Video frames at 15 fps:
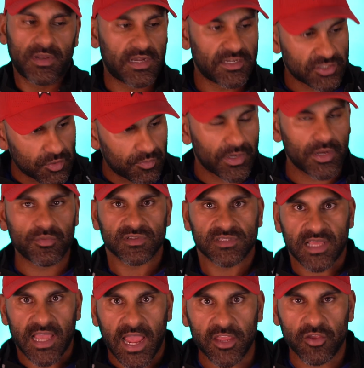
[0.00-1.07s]
and somebody was
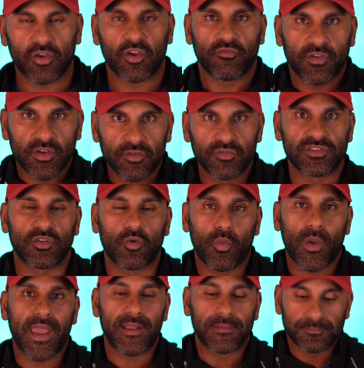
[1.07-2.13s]
there, you could reduce the
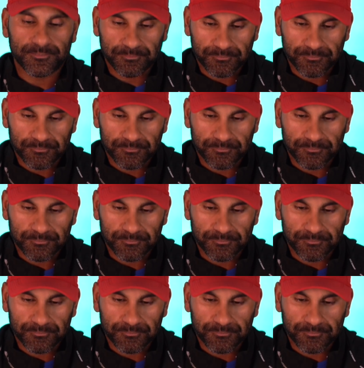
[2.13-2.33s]
weight,